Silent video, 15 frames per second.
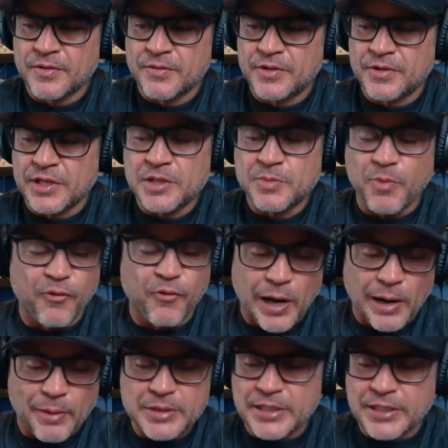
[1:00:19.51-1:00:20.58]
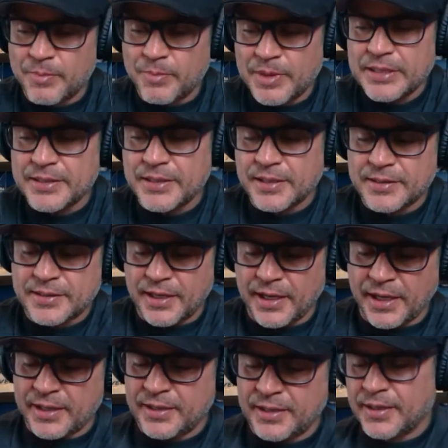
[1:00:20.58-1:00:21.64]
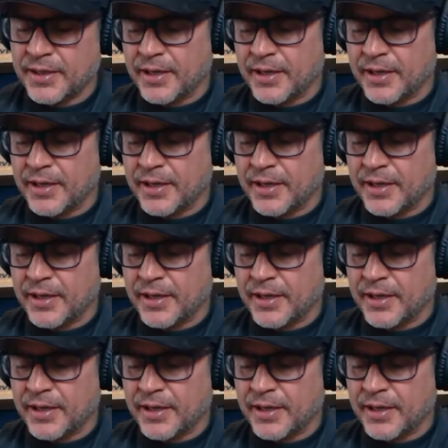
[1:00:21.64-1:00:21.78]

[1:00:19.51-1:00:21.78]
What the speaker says: since before I was in the business, and